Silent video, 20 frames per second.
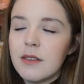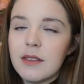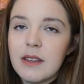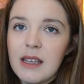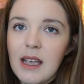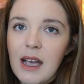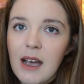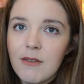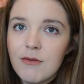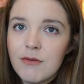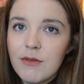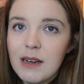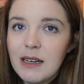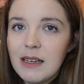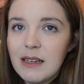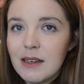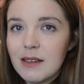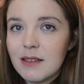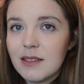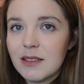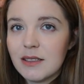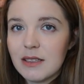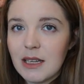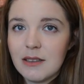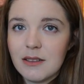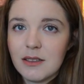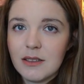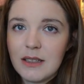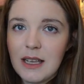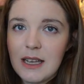They have really nice
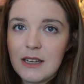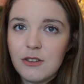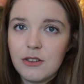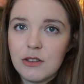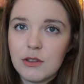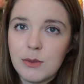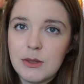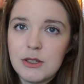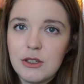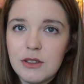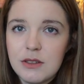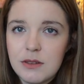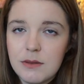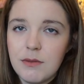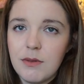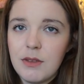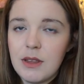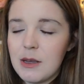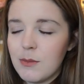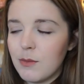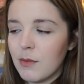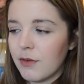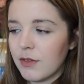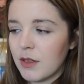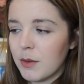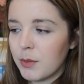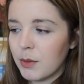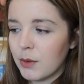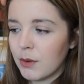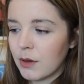stenciled edges, which is in theme with
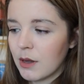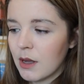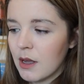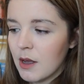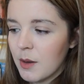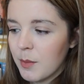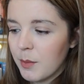the book,